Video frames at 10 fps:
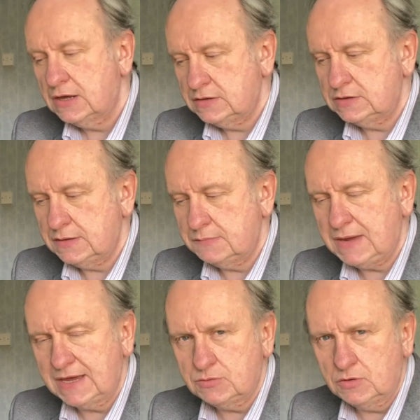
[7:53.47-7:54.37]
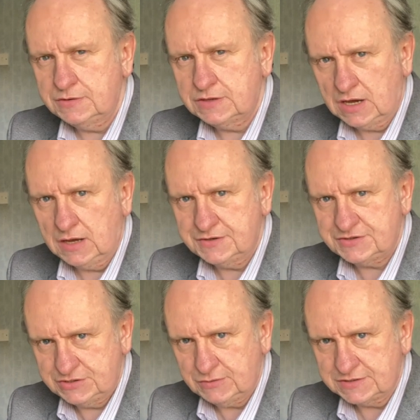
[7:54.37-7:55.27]
The Mac one can't
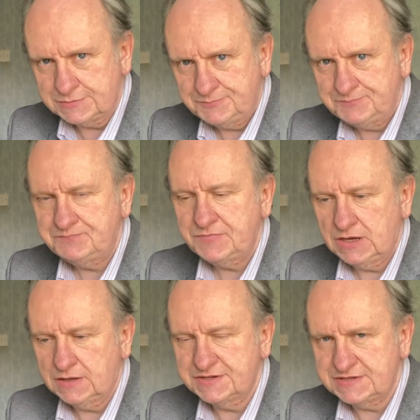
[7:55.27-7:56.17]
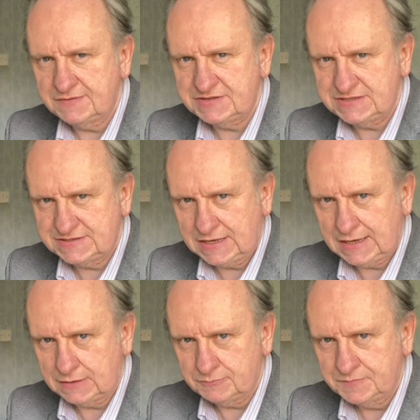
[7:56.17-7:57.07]
do it. Other services
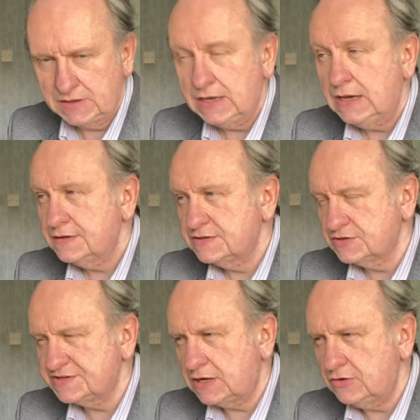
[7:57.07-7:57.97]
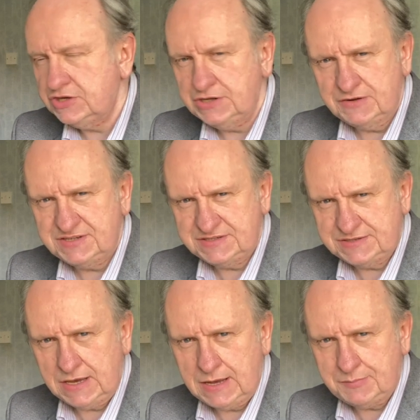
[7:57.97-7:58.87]
can. There's also, you notice
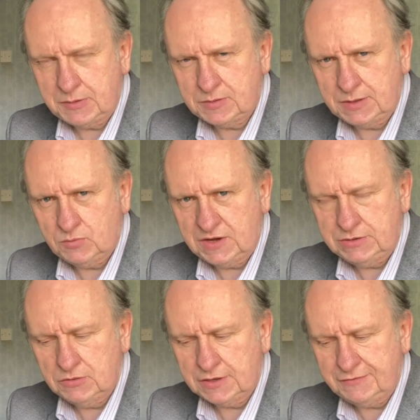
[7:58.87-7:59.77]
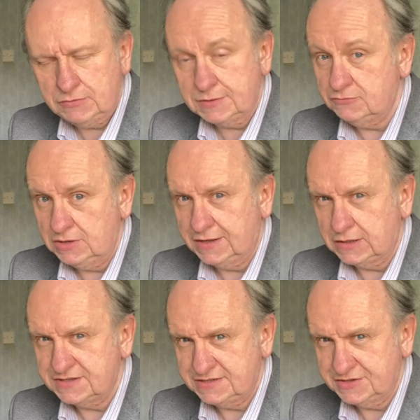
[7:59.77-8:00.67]
there, probably, if you're looking really
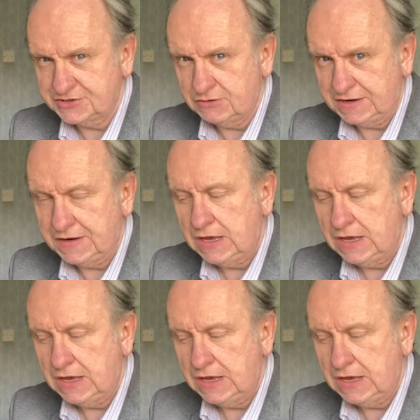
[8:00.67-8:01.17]
closely at the screen,